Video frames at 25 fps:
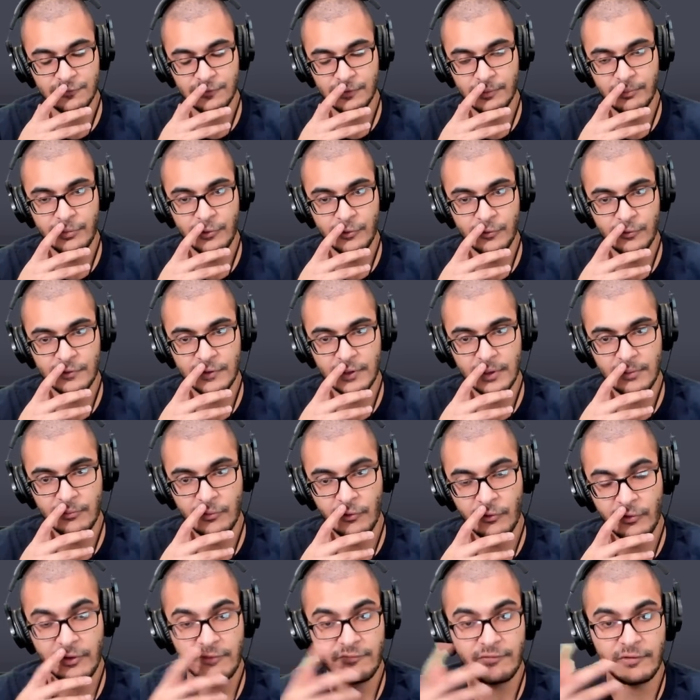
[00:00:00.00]
of a blue team
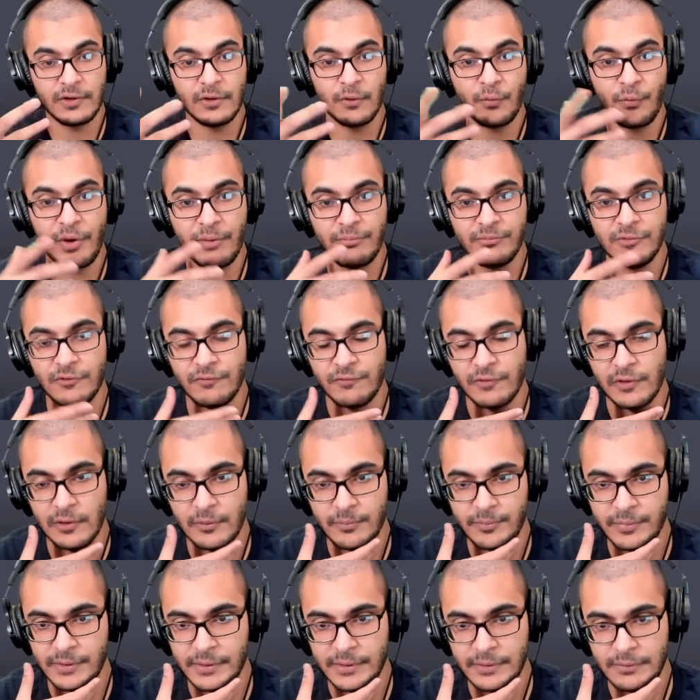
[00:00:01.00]
or even a web
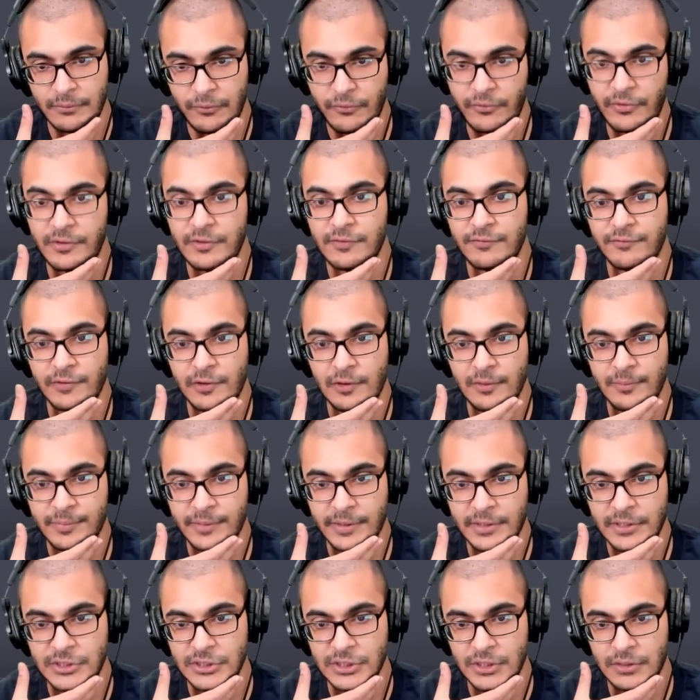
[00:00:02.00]
developer or a developer
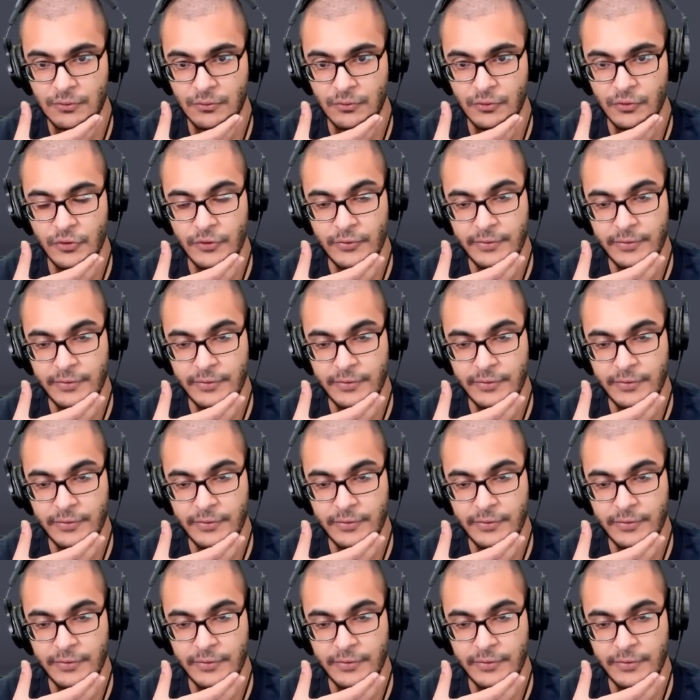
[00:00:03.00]
in general.